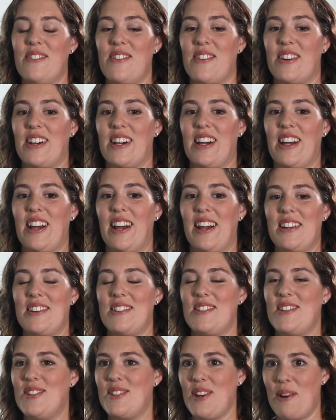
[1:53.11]
we were
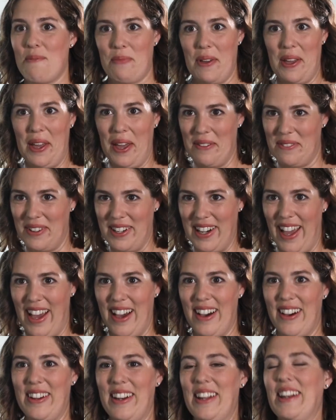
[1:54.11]
jumping up and
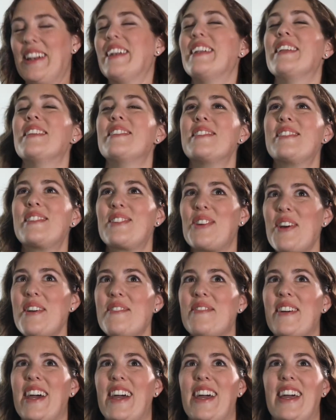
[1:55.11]
down and
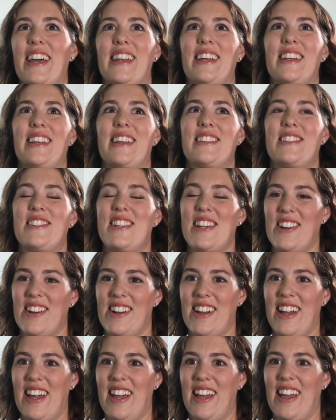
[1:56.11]
screaming and
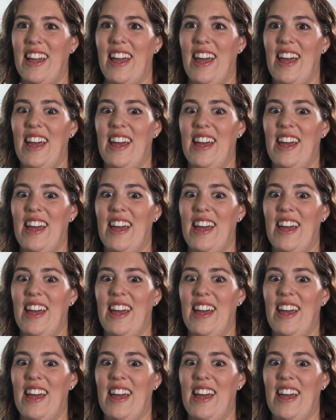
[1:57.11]
cheering